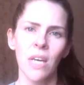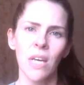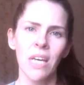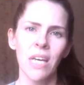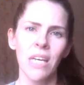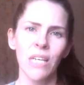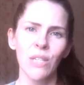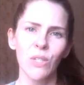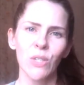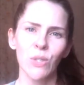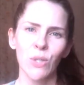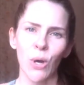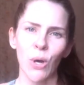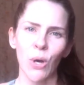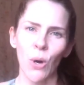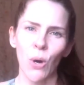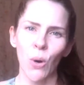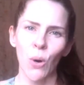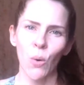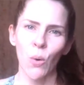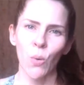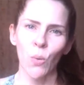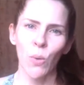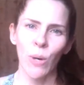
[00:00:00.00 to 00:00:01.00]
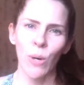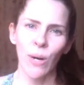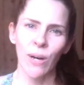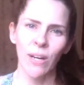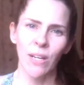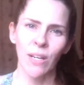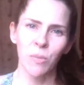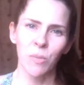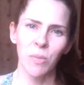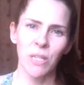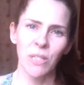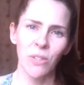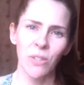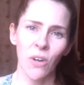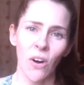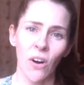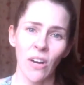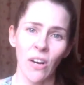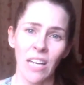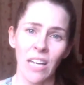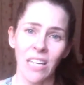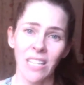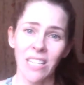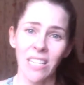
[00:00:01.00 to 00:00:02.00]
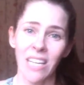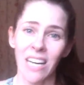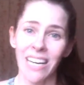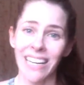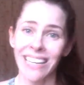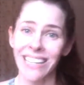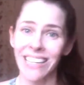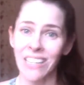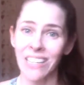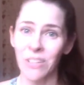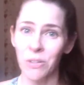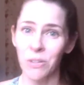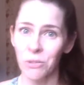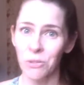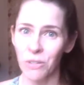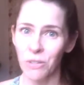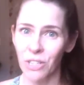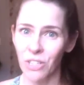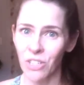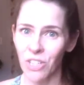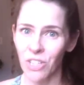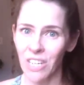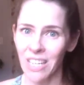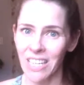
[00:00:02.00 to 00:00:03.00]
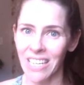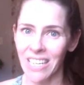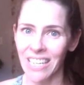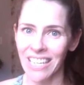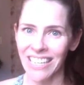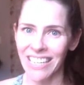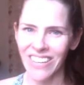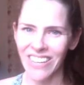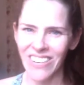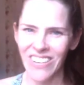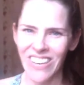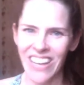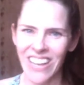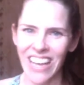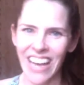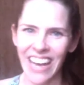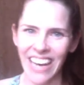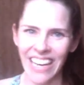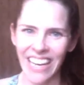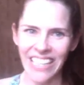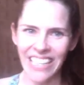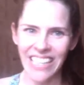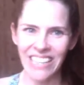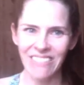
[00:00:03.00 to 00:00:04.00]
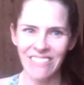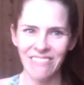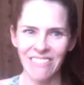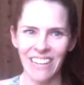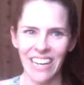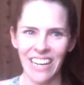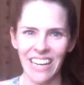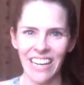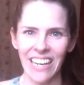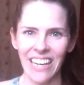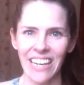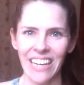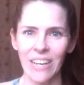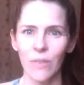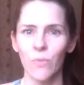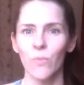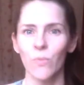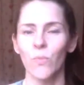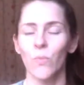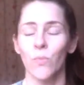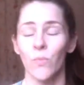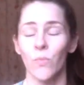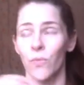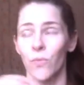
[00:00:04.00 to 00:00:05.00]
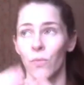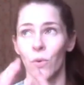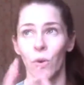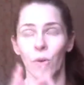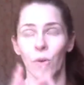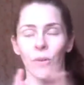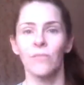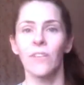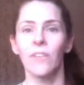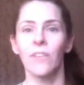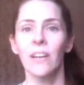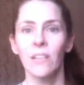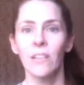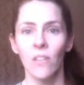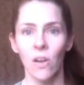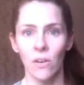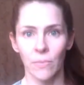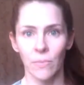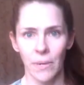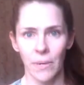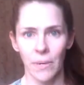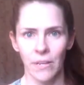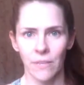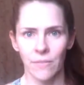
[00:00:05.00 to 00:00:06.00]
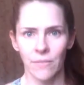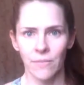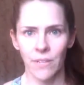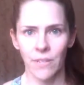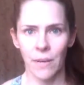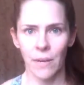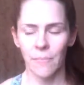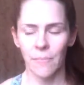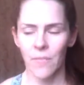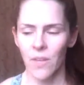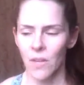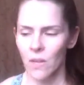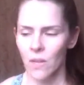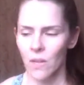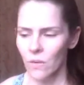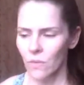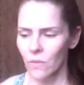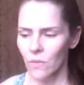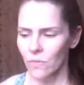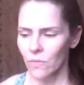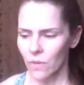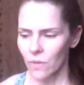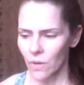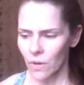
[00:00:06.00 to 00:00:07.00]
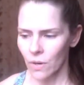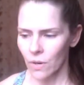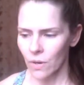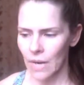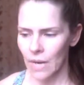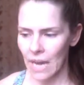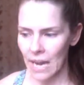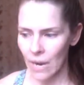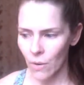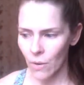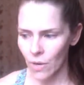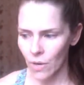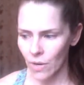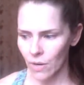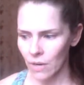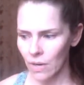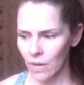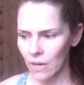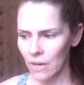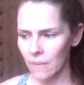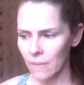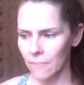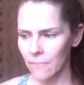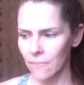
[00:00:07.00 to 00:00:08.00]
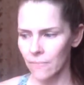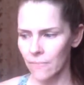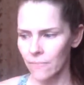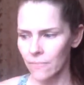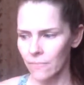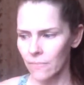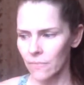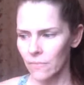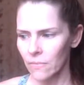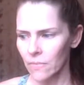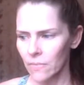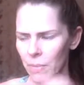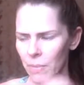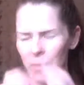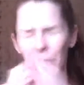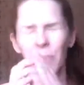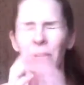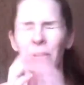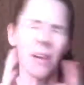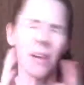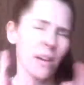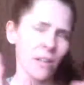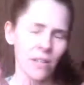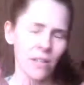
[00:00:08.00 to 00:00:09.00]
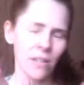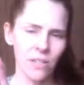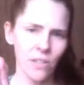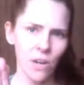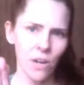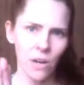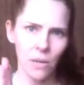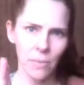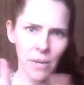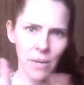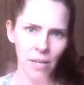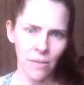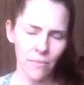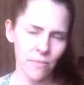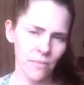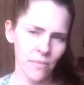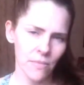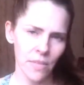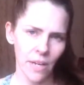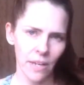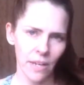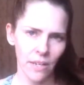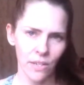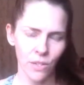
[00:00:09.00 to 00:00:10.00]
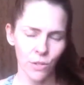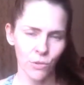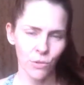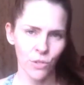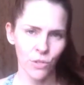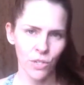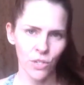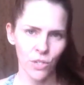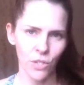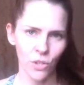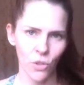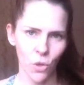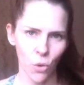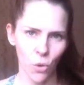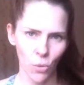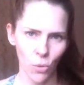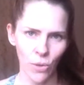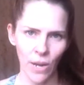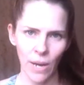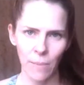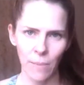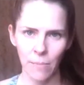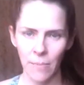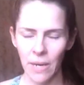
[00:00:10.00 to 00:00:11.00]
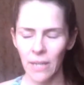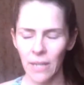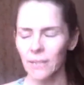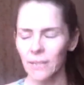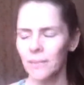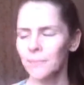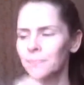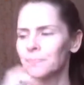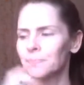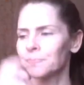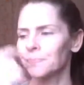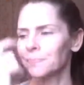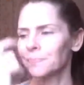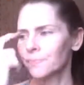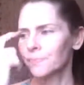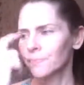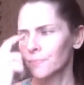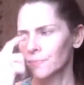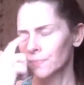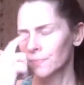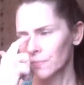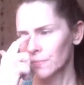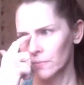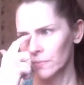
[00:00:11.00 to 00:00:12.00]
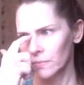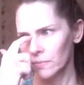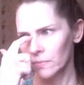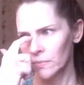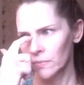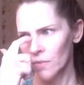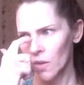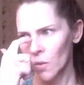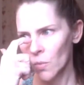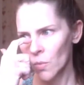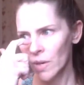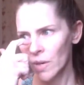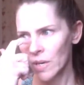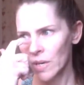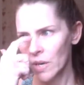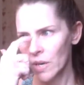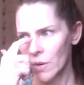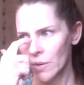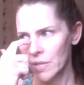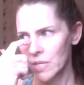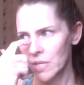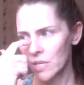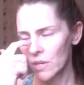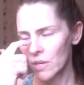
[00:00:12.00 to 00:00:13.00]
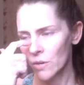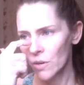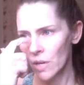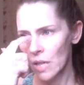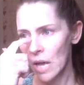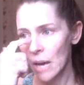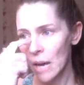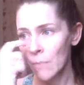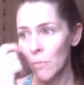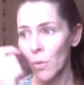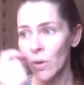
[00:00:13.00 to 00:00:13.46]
So we're going to be talking diet and nutrition anyway for a very long period of time, for an hour. We're not going to talk about diet and nutrition the whole time, but we're going to go into a lot more